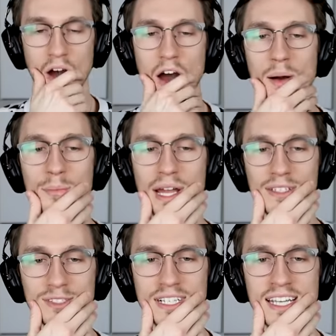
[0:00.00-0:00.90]
Oh, I bet
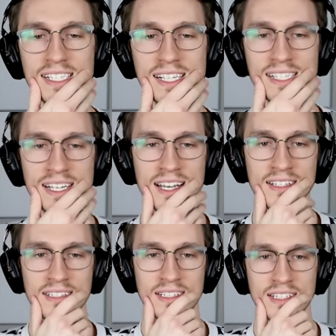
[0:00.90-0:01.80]
there's a kissing
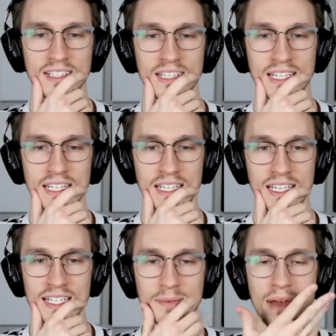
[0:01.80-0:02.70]
scene.
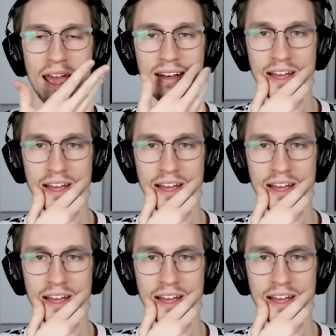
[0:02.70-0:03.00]
He's a man